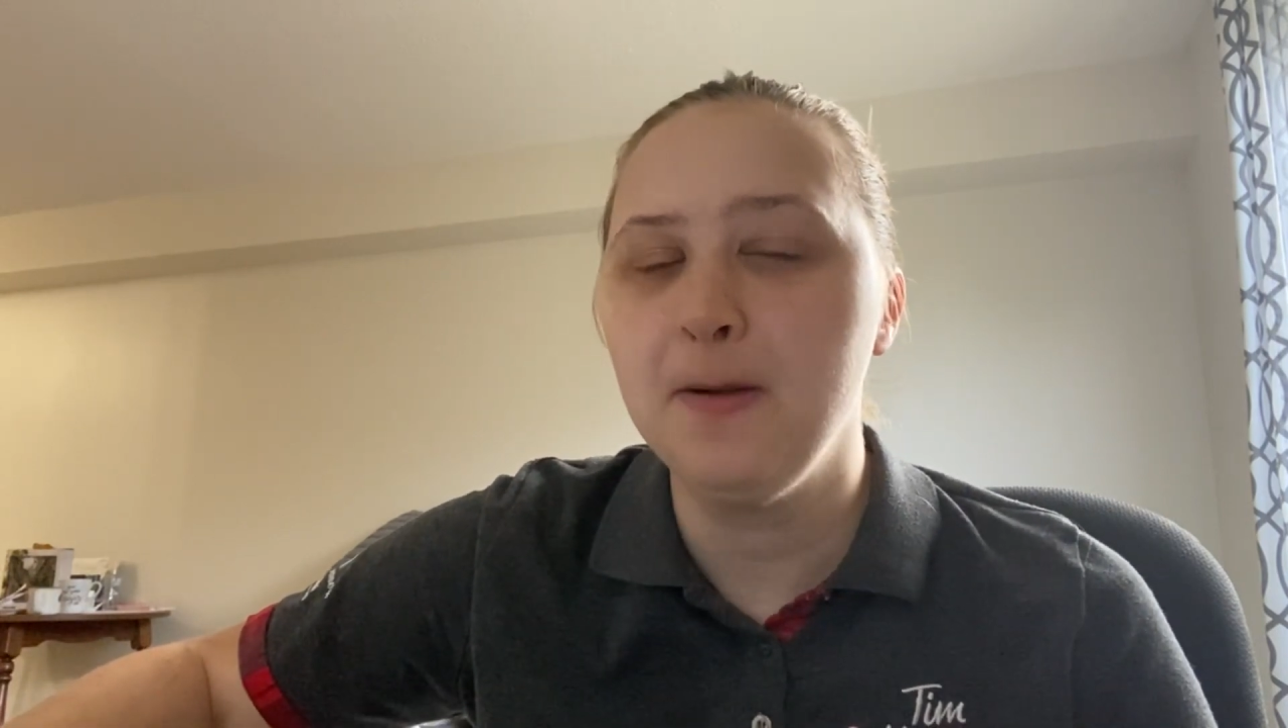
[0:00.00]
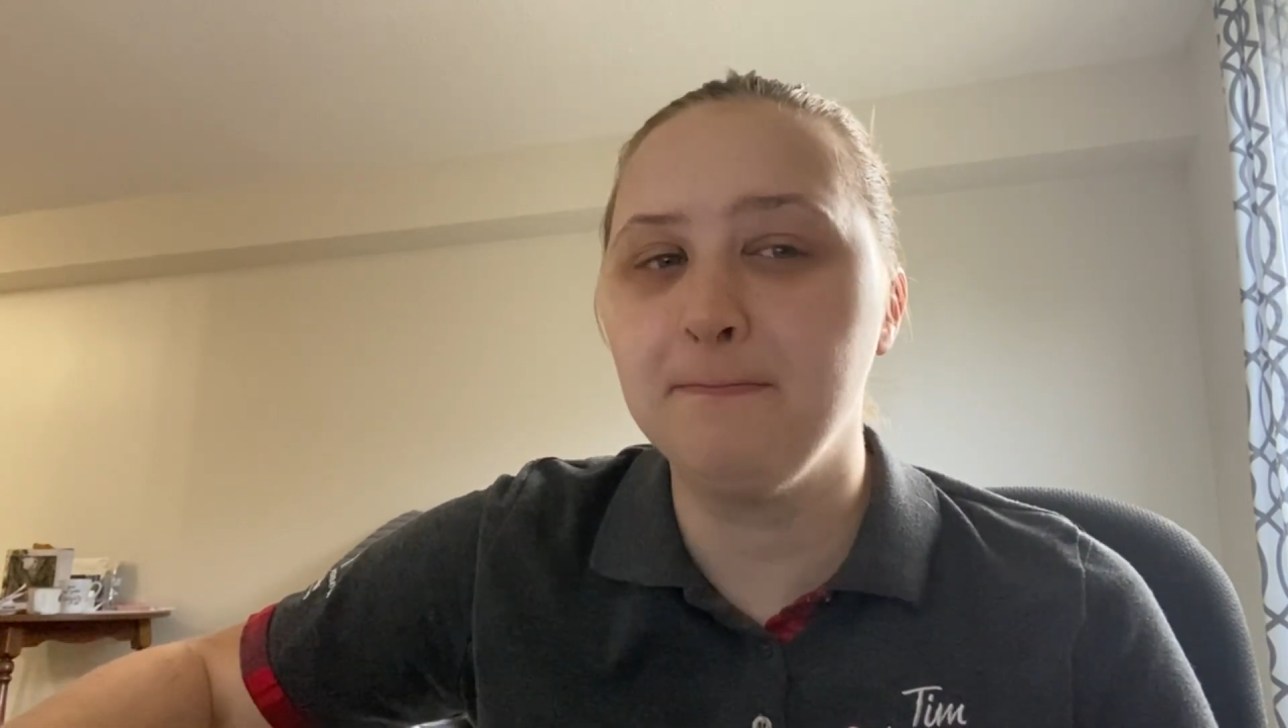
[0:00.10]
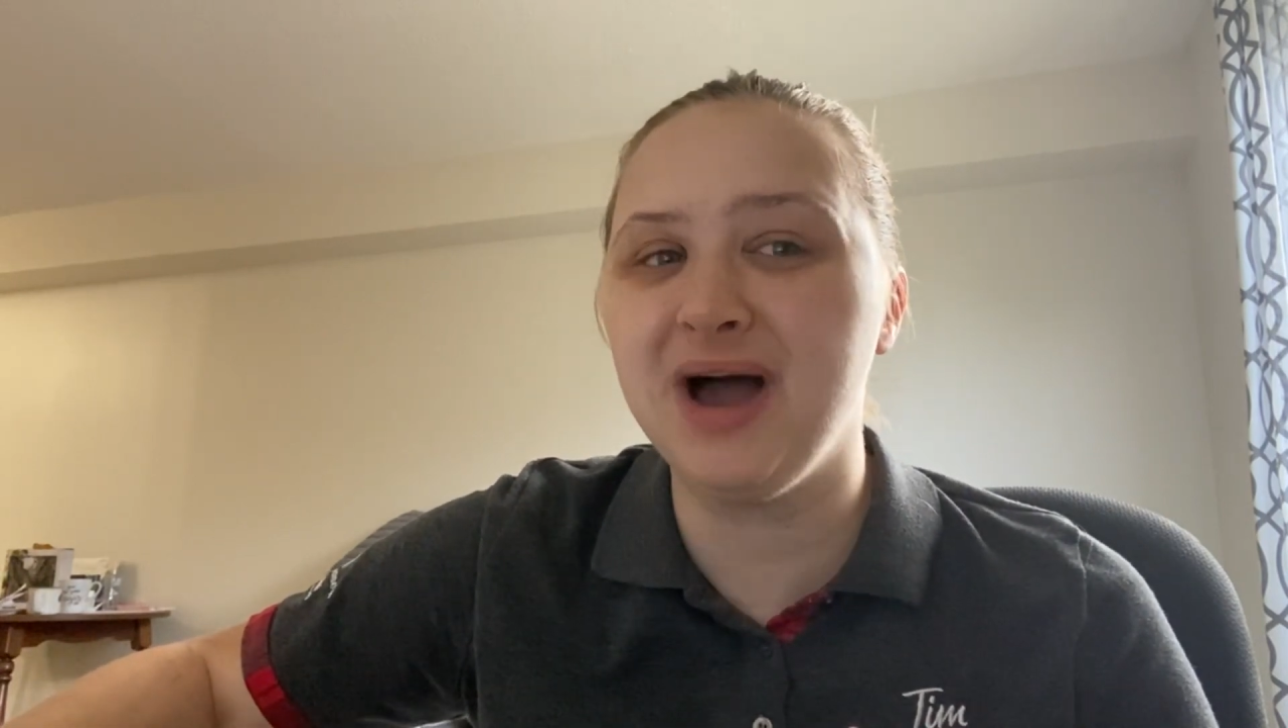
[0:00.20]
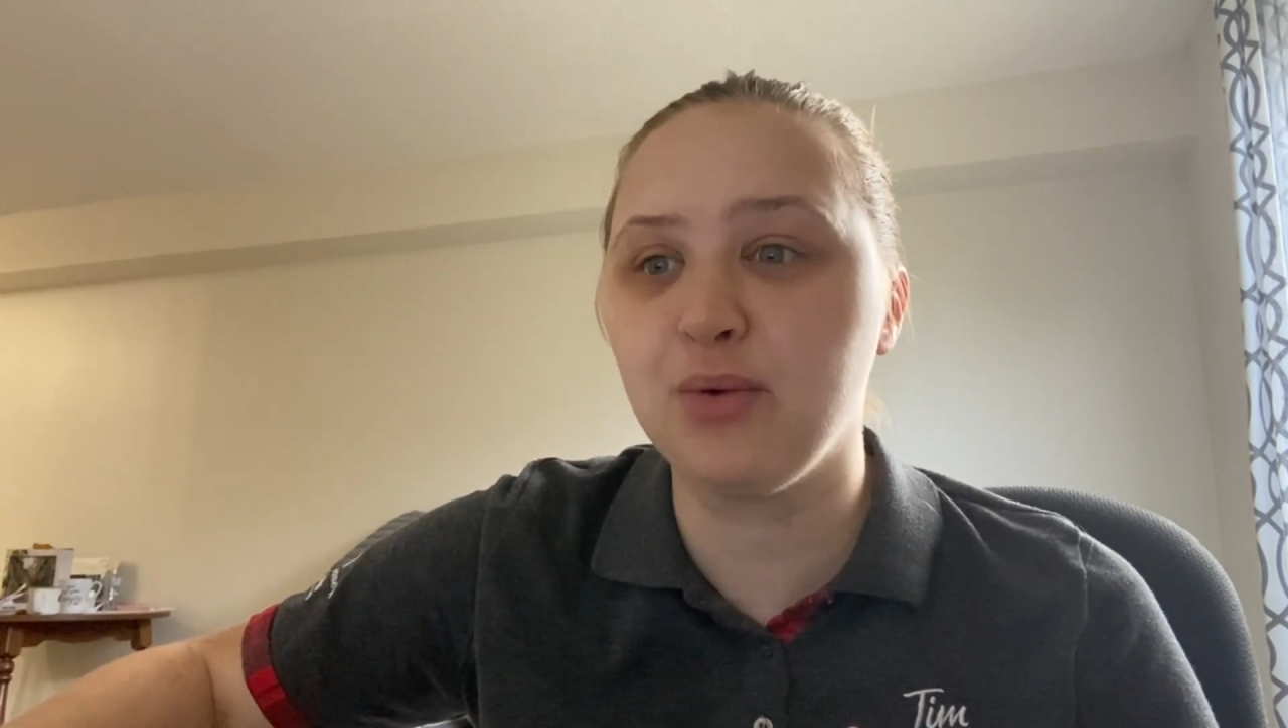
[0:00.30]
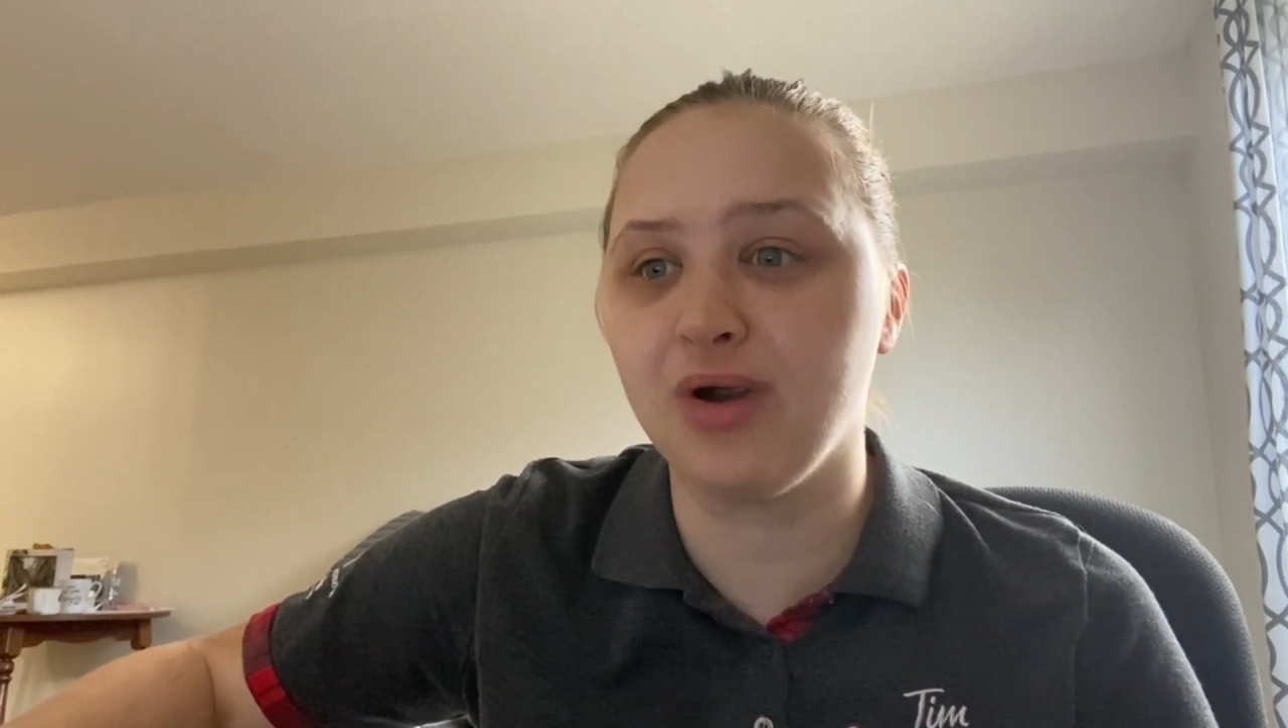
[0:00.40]

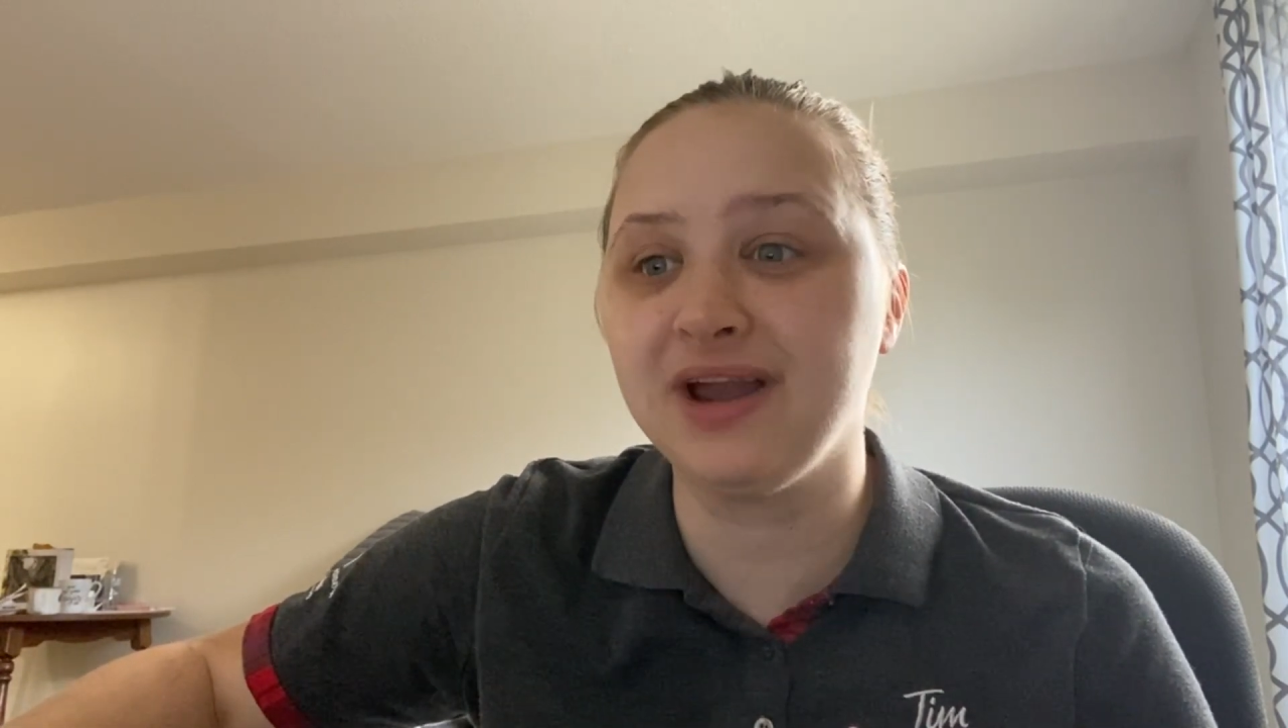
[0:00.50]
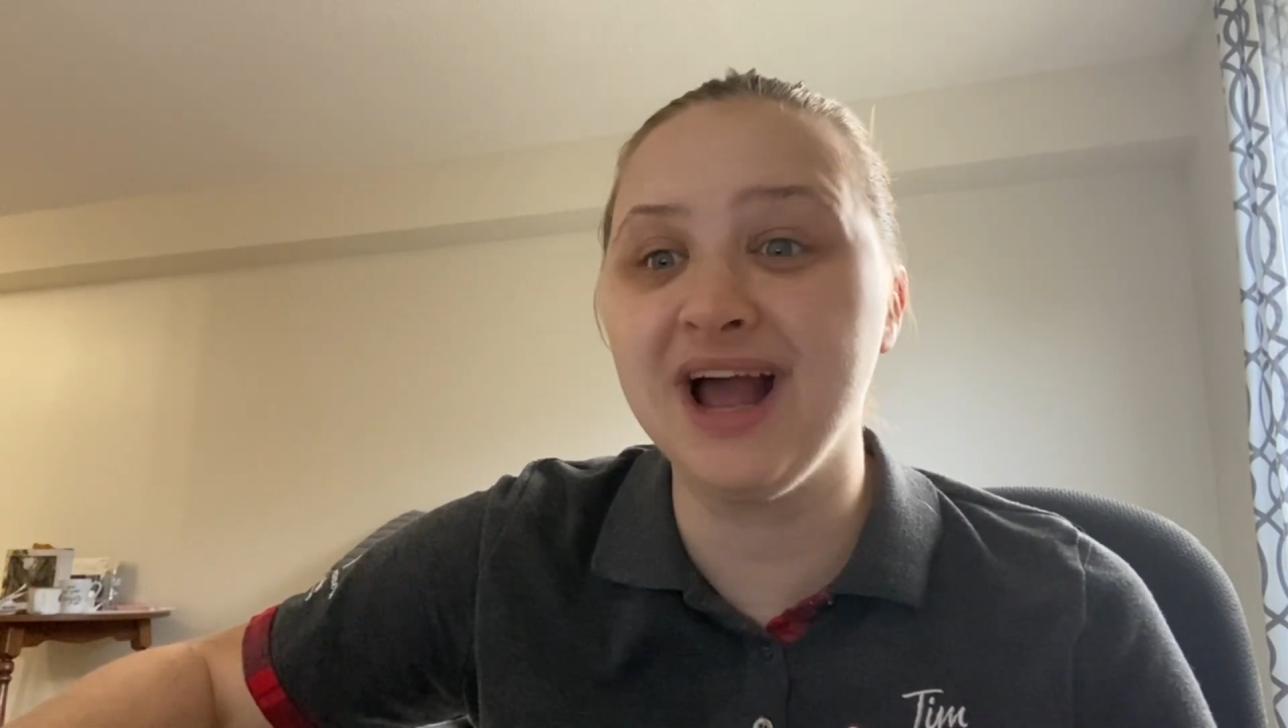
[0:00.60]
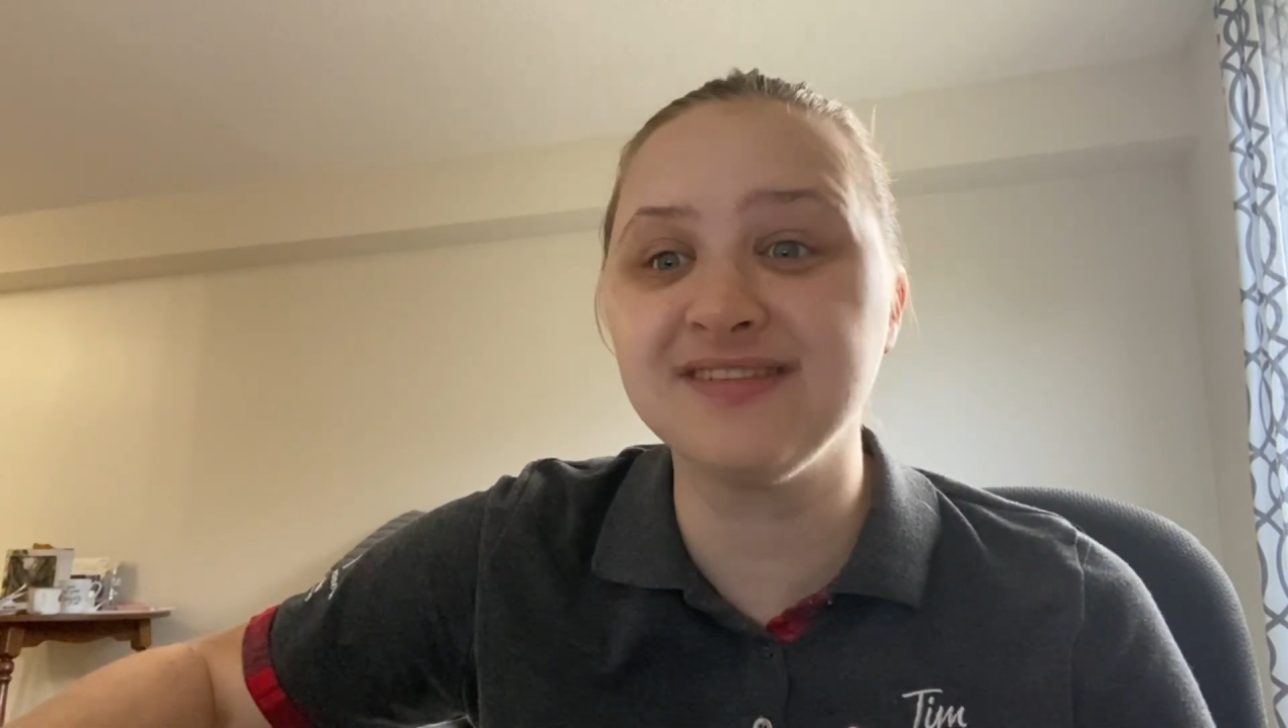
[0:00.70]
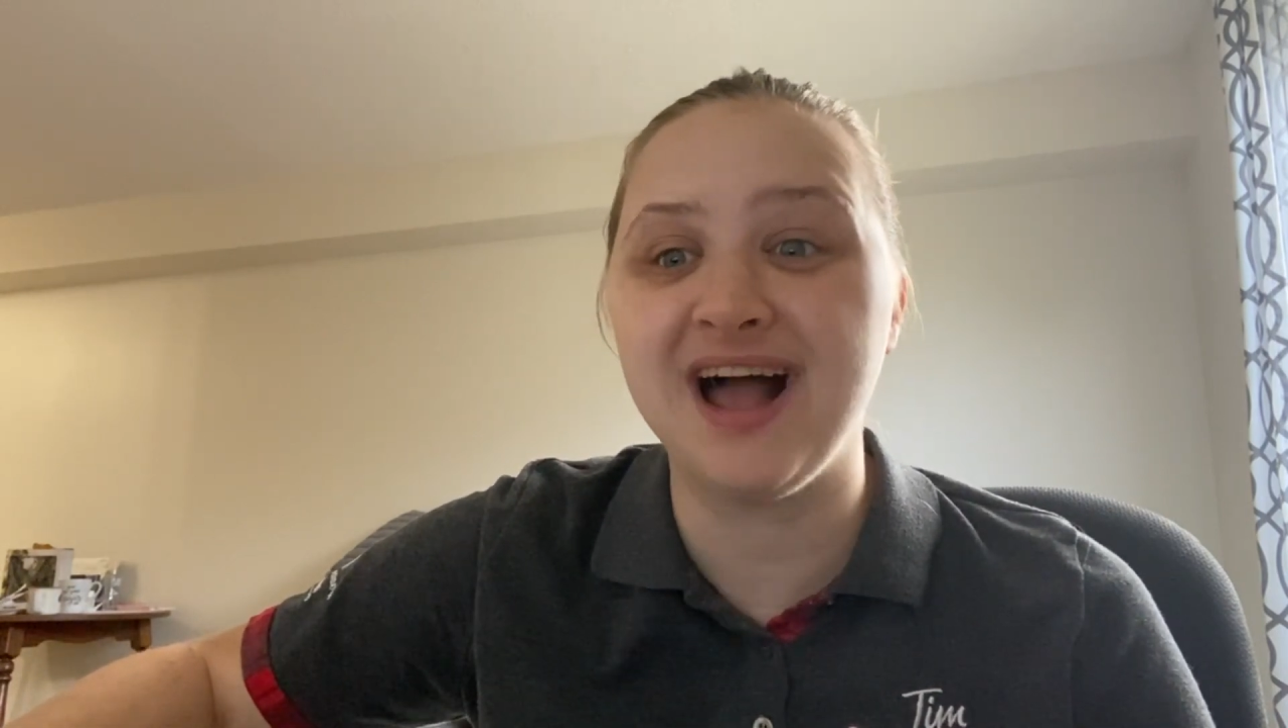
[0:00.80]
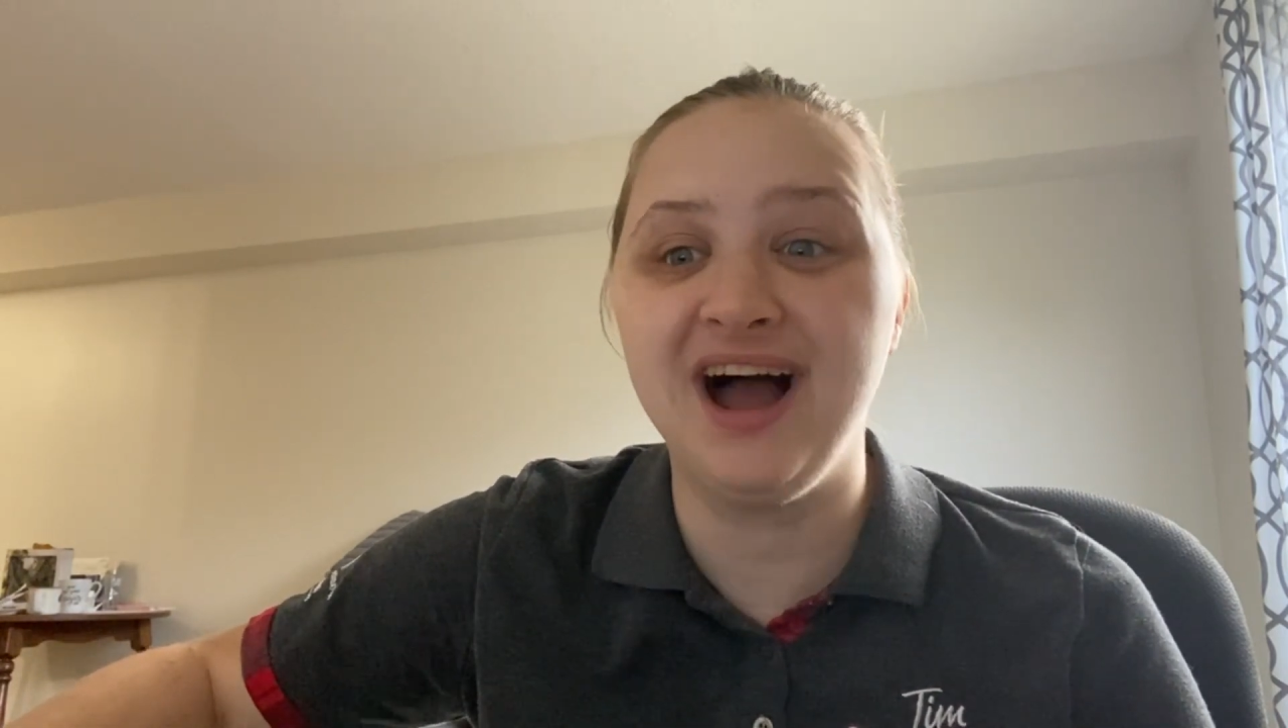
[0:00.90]
my work has